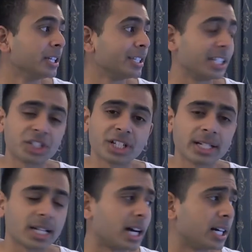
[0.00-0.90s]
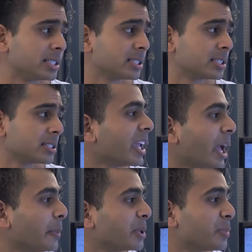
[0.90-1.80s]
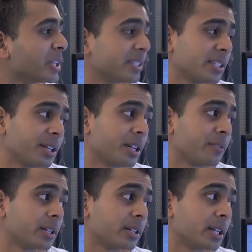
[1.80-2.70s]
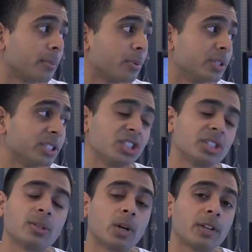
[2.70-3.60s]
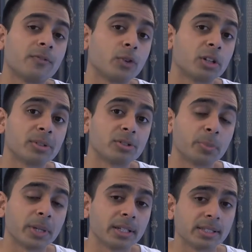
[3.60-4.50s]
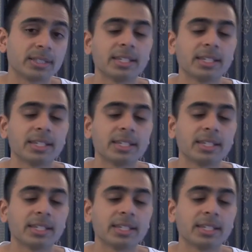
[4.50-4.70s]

The I asks, how many speakers are in every cup, or is it just the 140 mil speakers?